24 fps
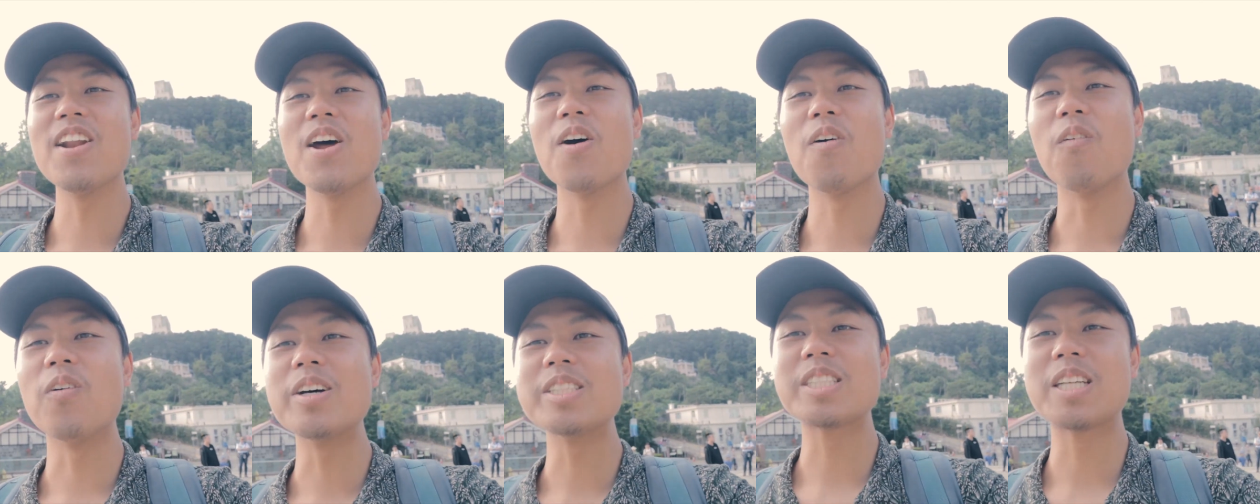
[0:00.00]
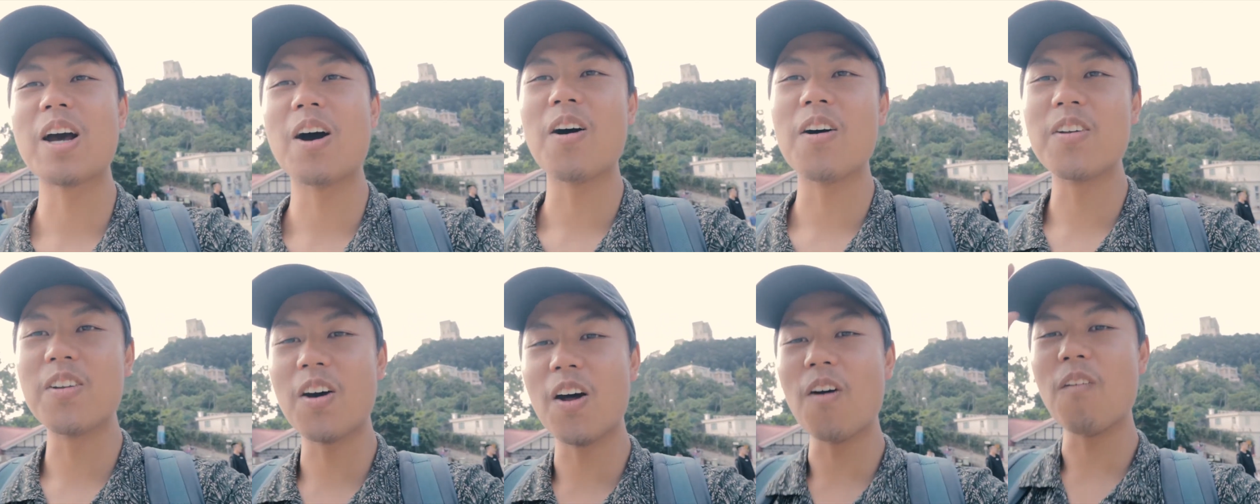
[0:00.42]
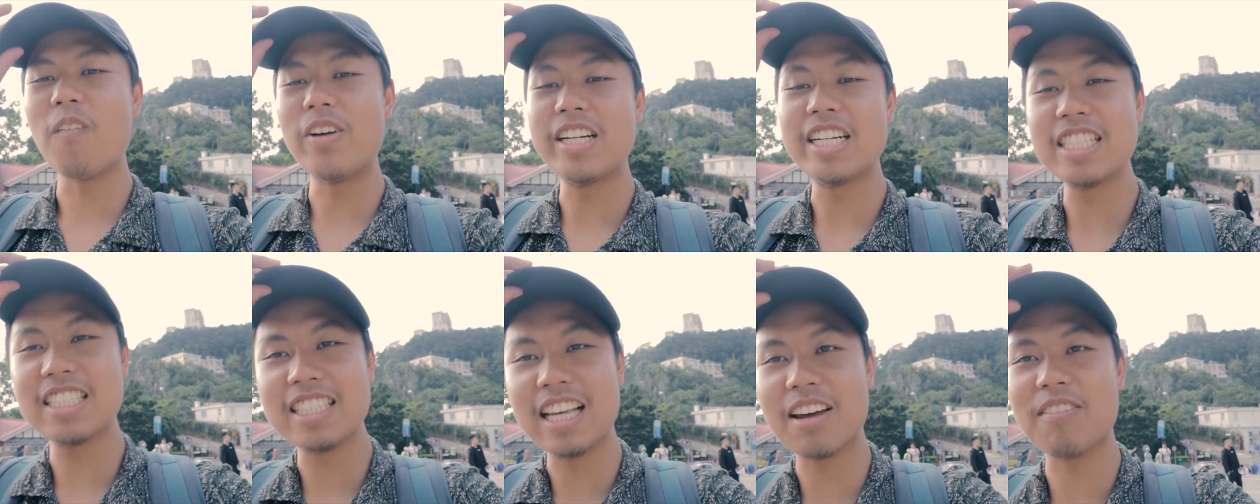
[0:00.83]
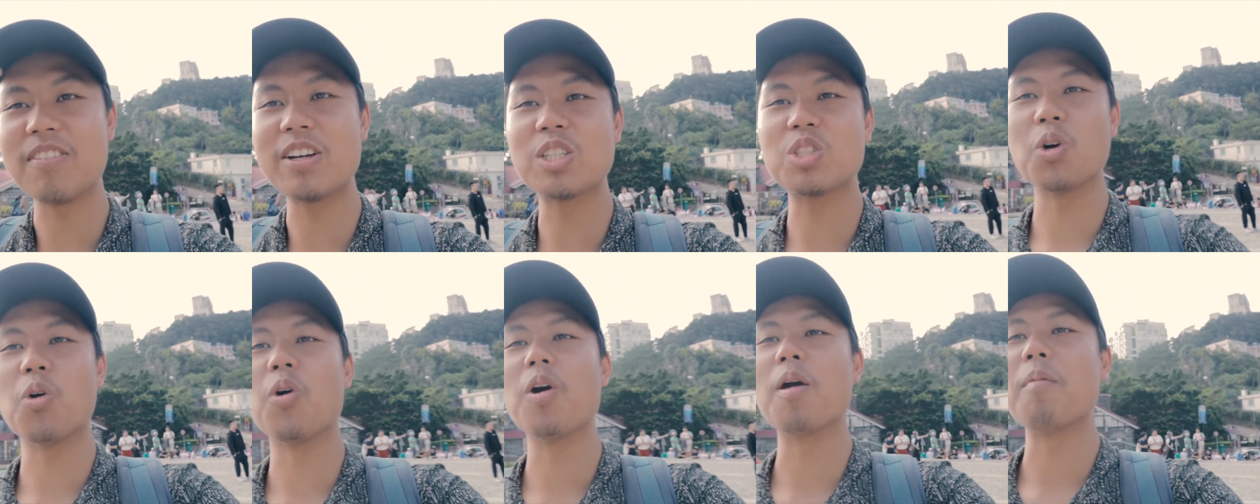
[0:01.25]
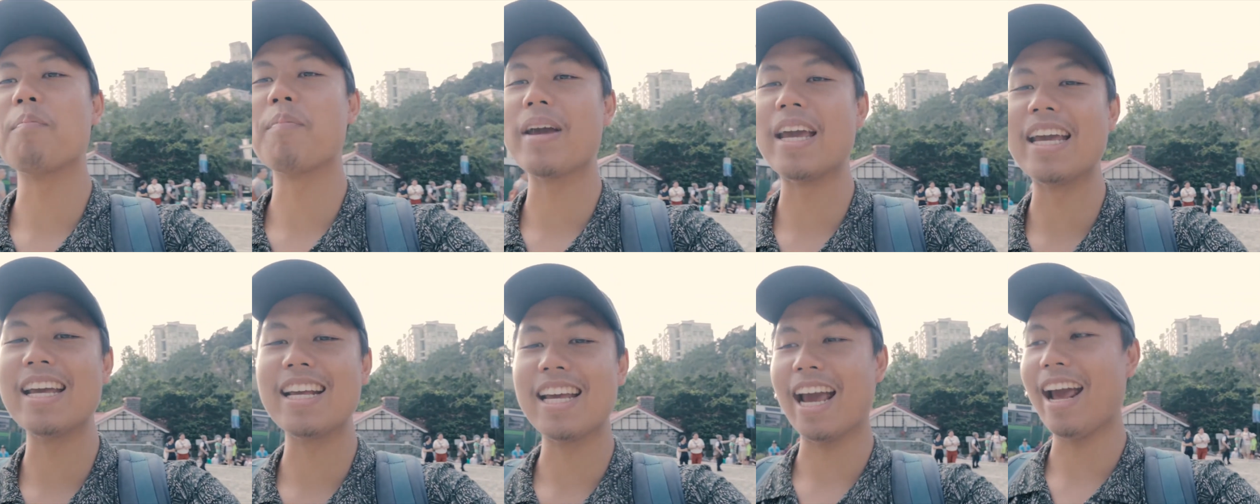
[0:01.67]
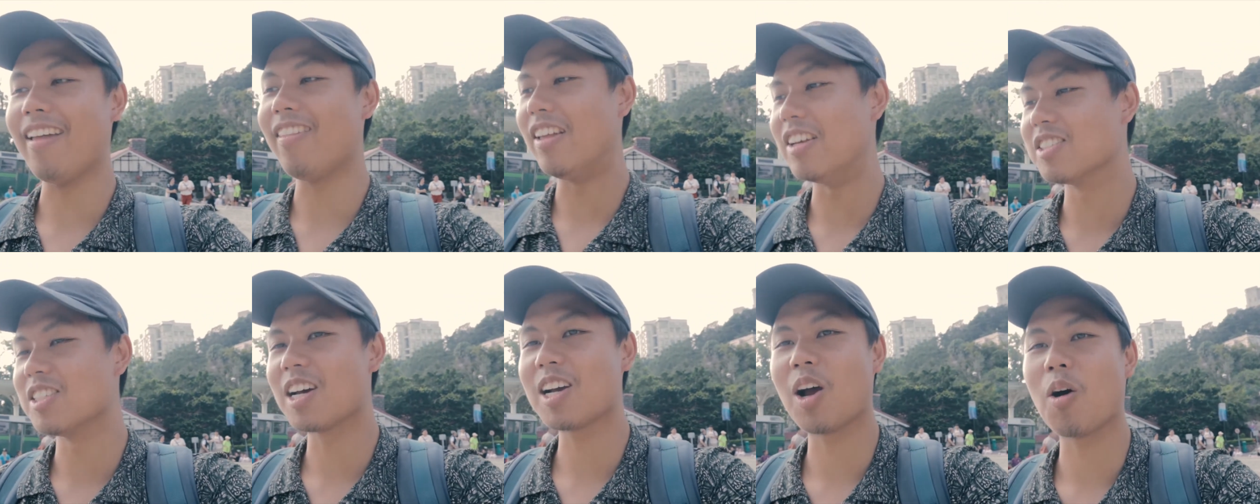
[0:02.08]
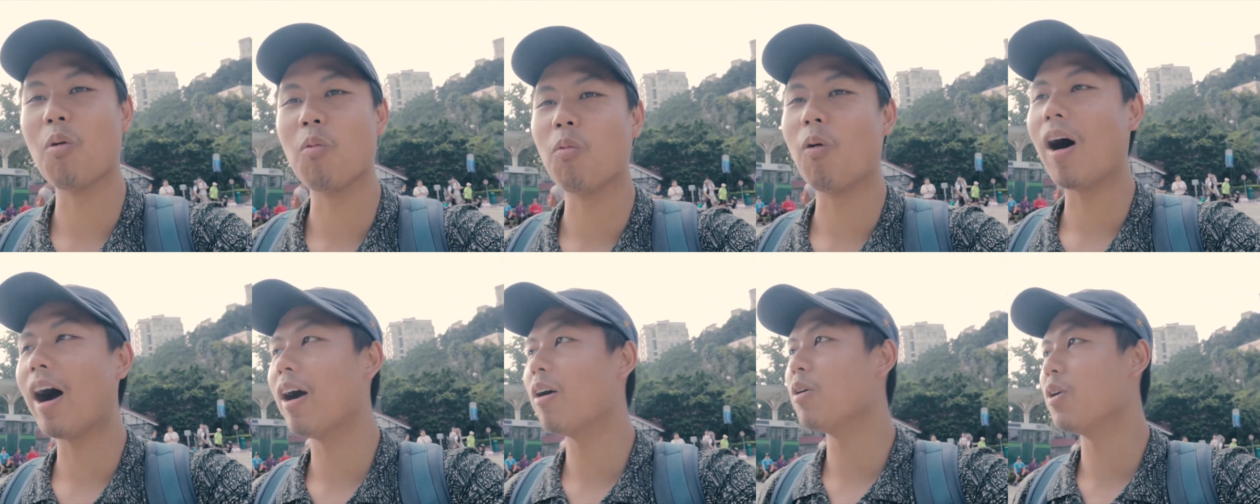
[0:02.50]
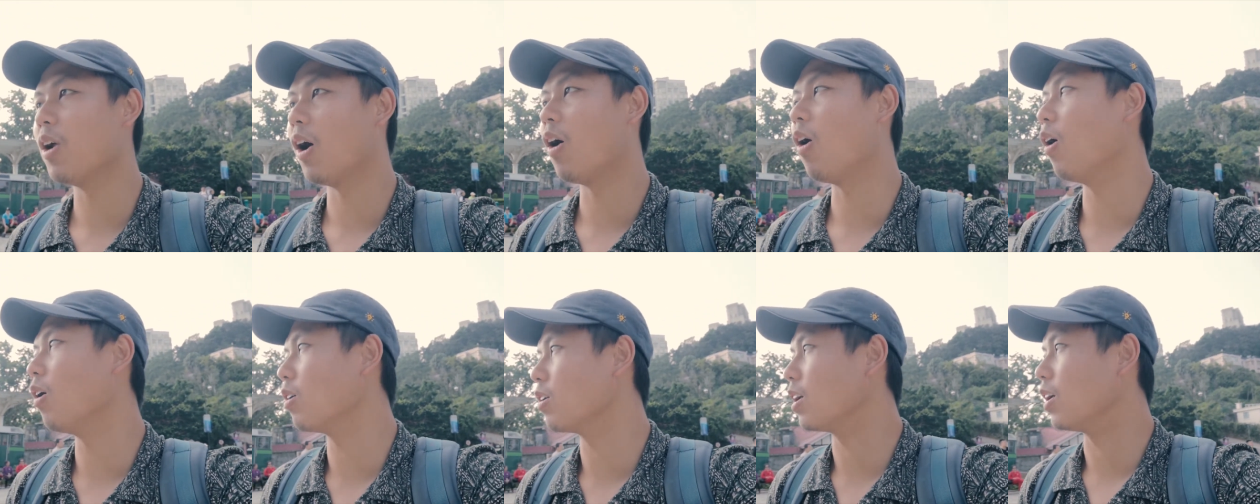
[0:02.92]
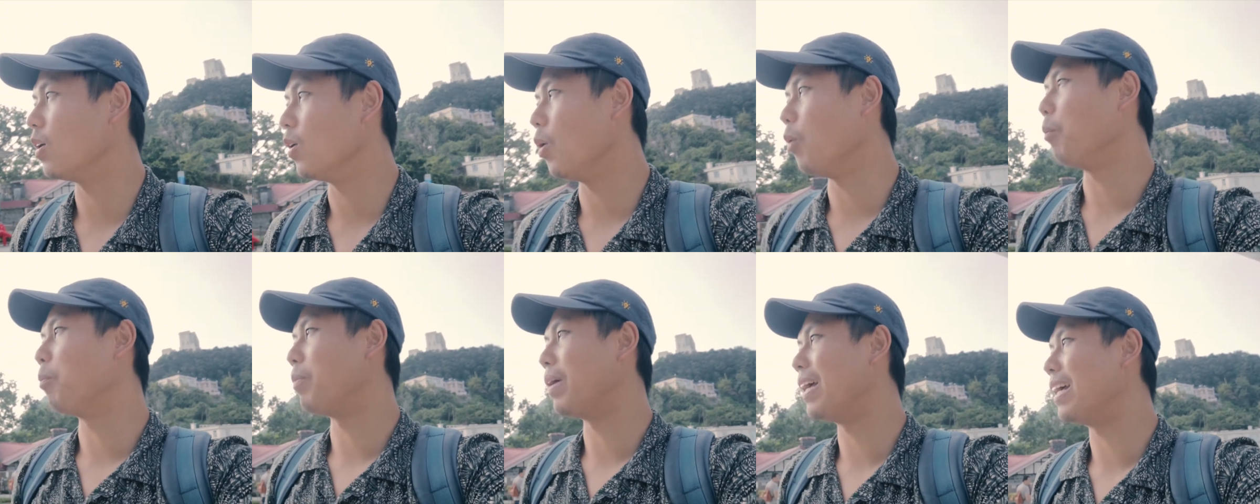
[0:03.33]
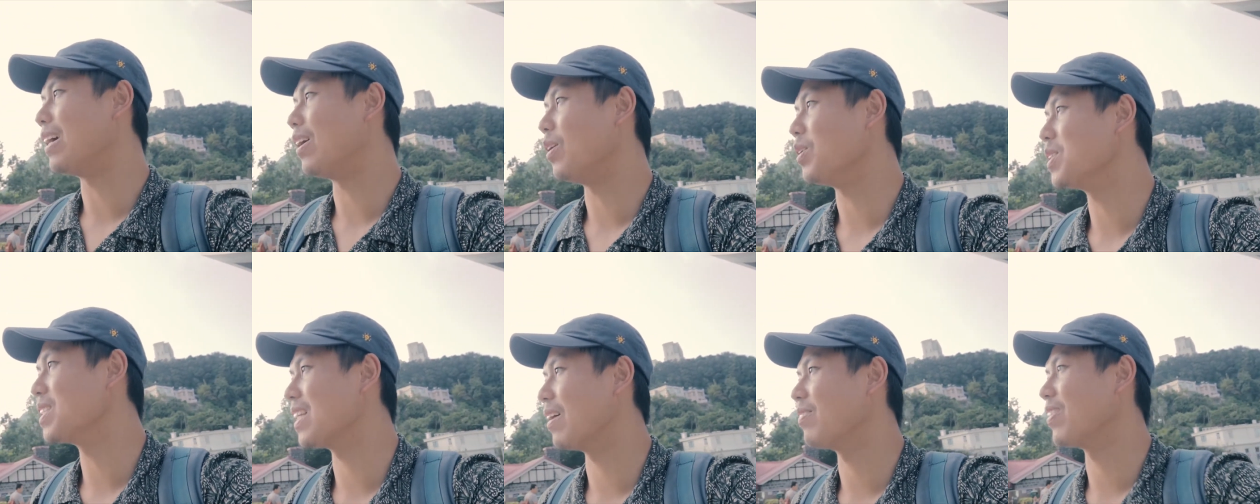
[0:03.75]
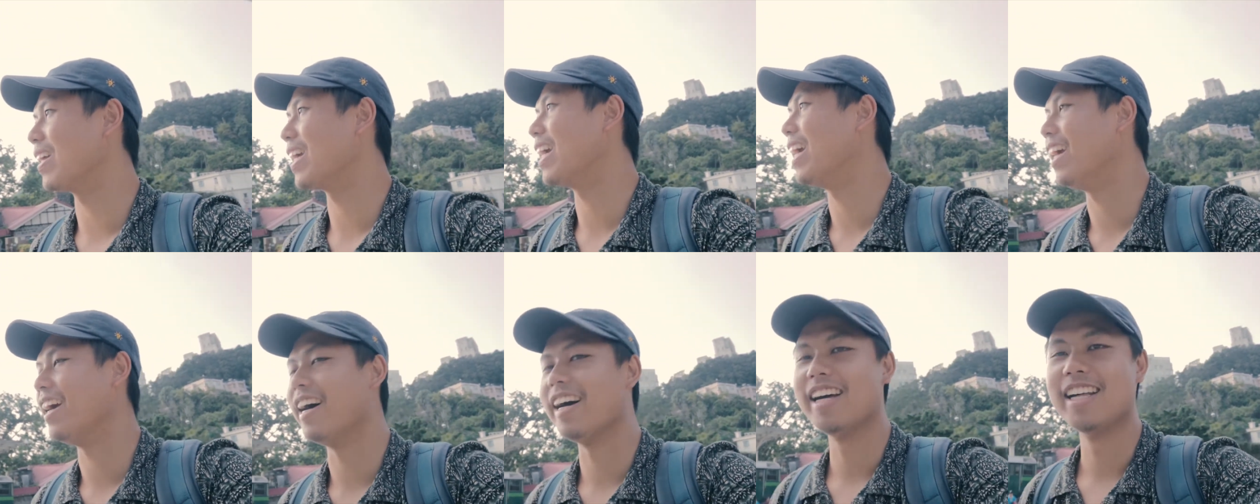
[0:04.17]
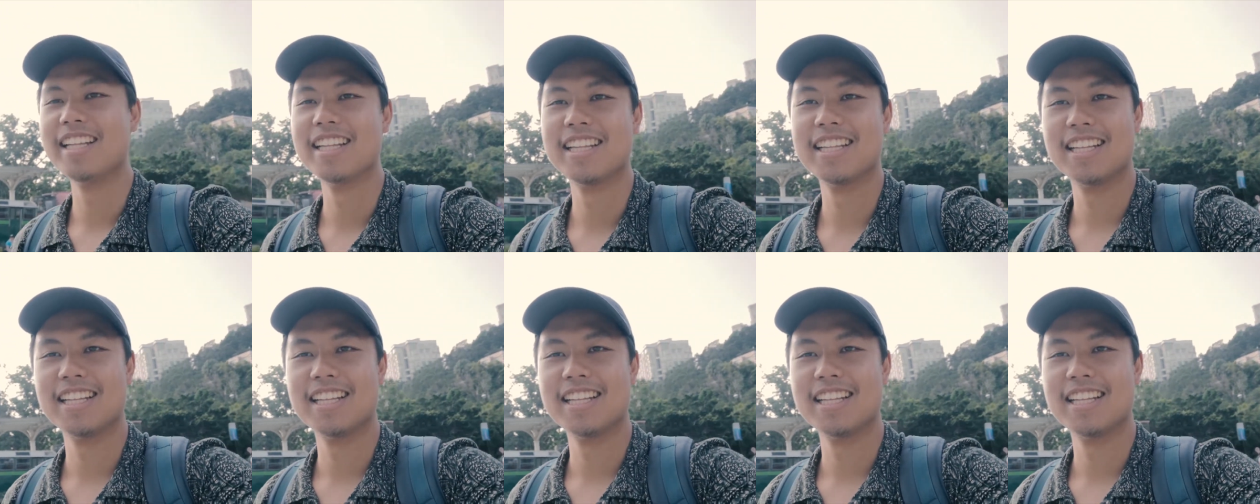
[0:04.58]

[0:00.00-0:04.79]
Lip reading: don't know what's going on. We're just at Victoria Peak and there's like a wild hog or pig or something here.